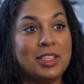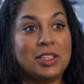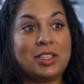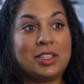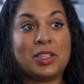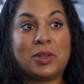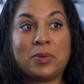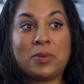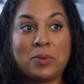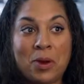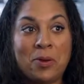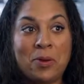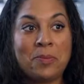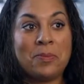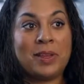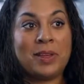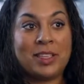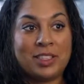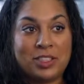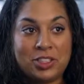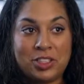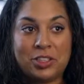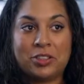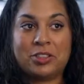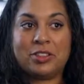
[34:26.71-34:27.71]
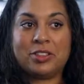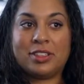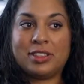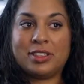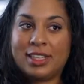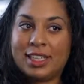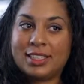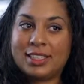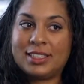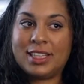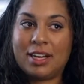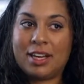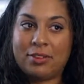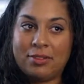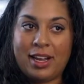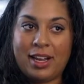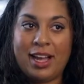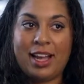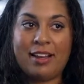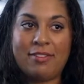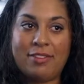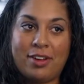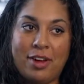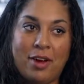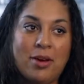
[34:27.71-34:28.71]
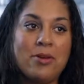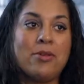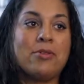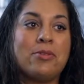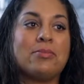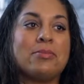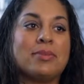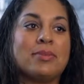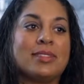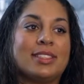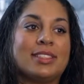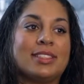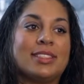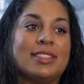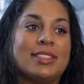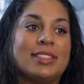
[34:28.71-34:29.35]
there won't be children that don't have homes.